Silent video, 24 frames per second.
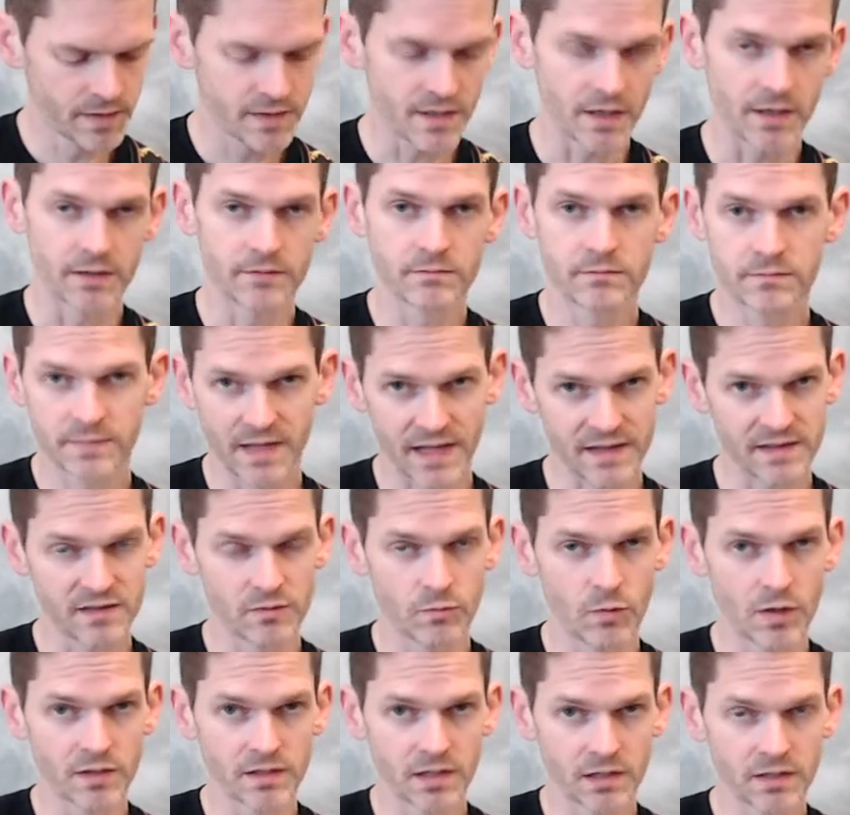So that's the
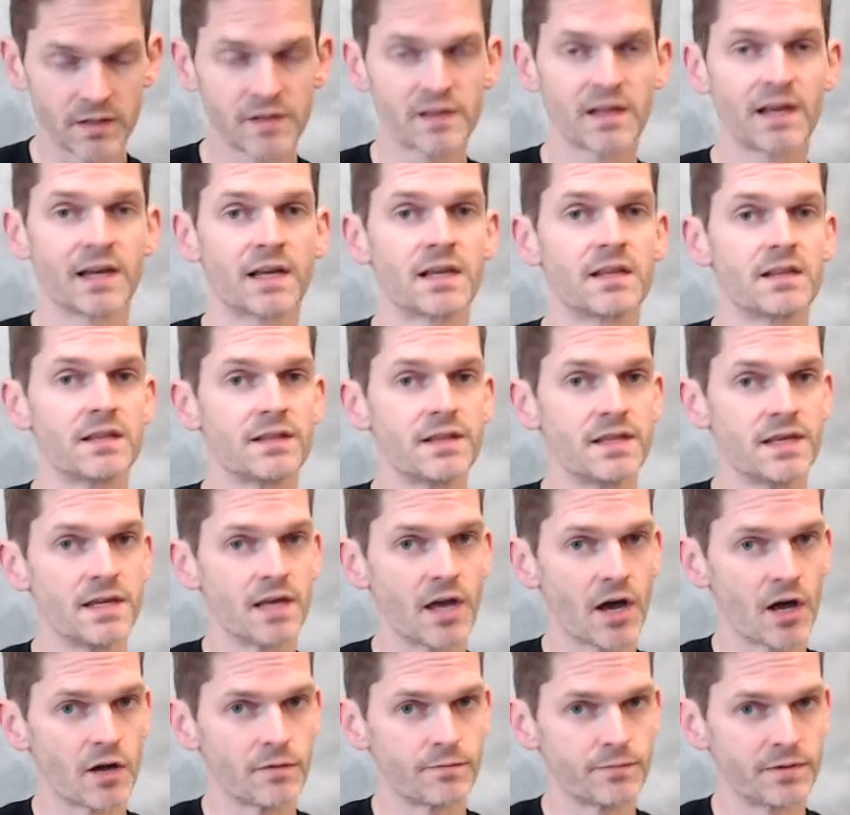one that looks like
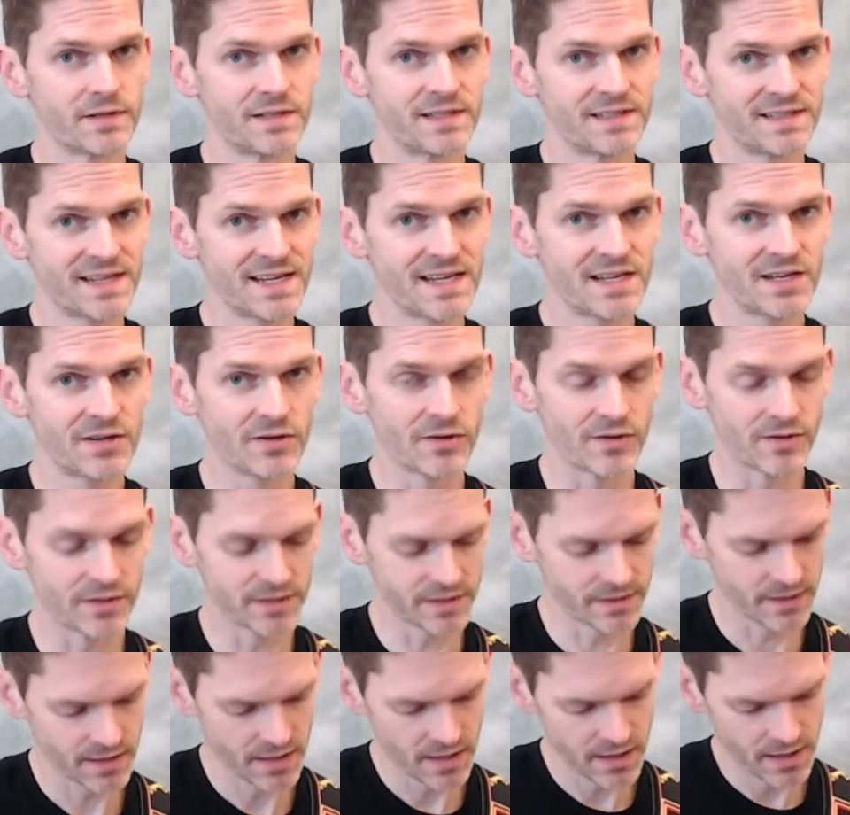the open D
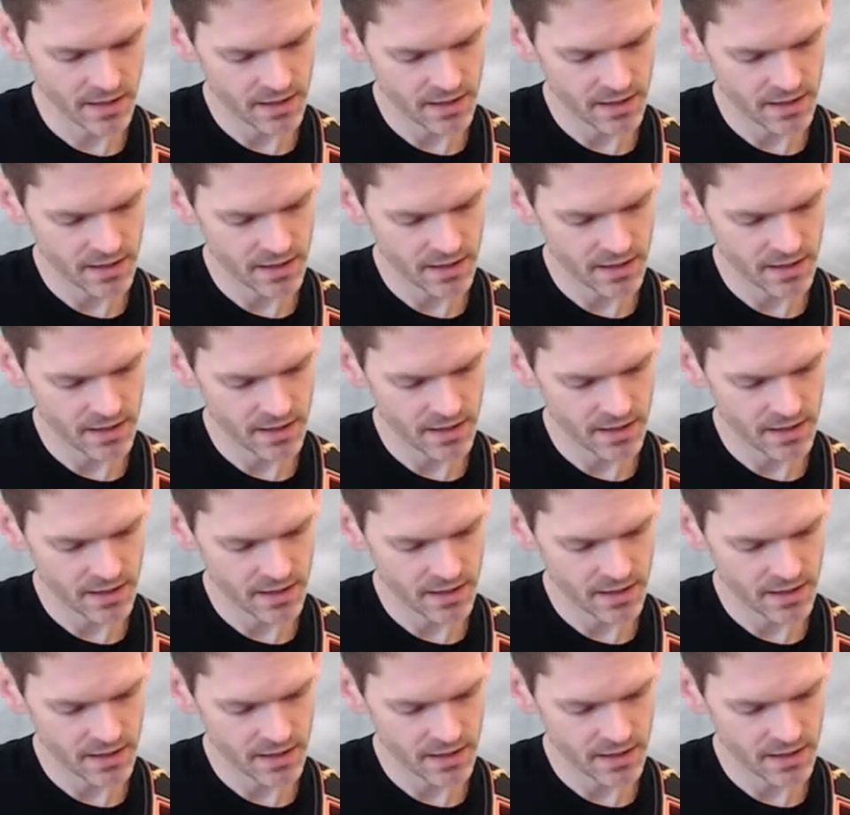chord.